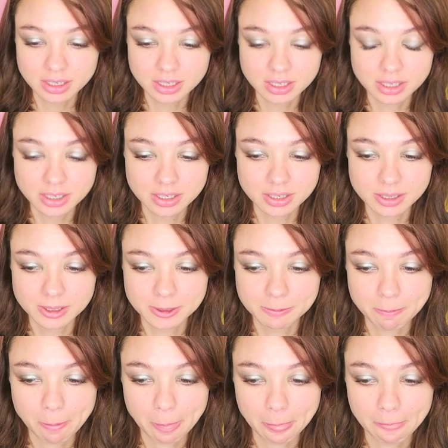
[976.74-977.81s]

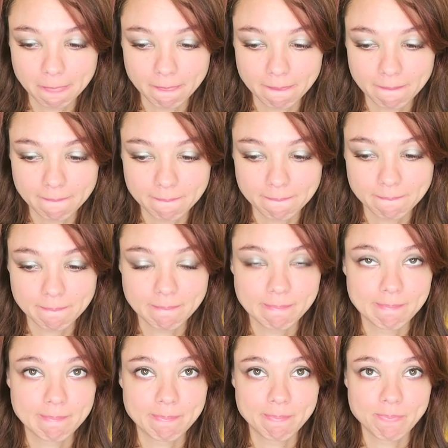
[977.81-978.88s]
Um,
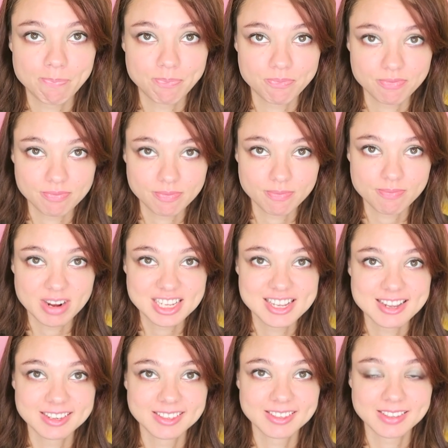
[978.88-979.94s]
steps
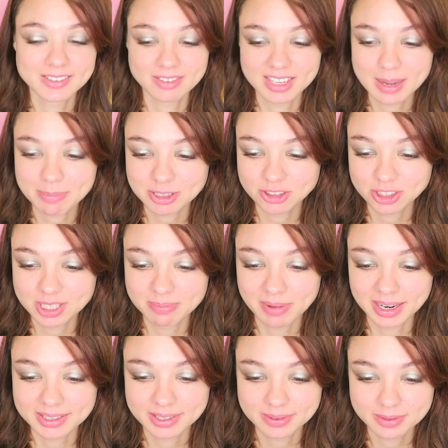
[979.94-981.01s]
of maternity. I'm
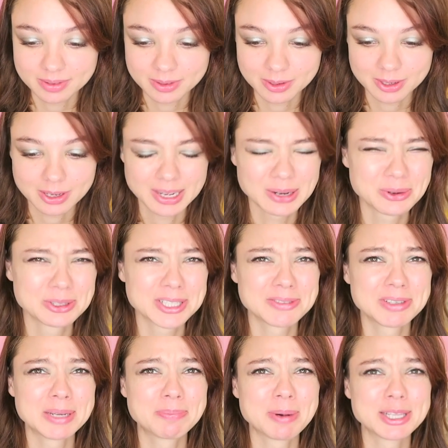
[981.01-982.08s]
almost a mother.
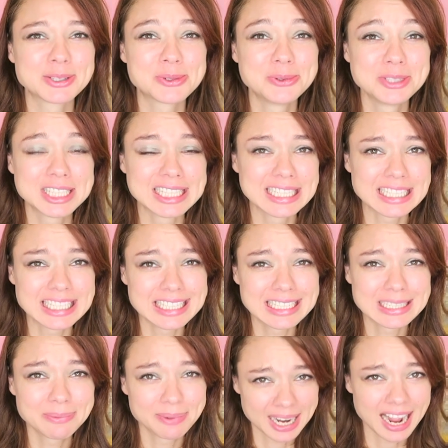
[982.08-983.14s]
Pink dye
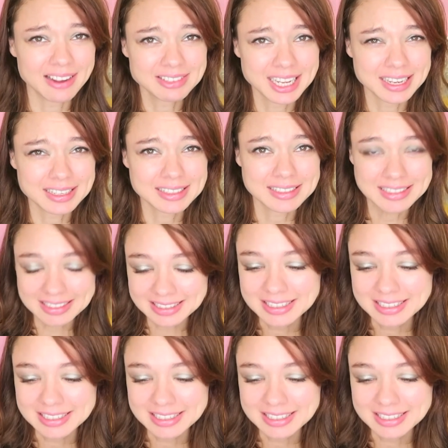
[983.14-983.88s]
appears? Really?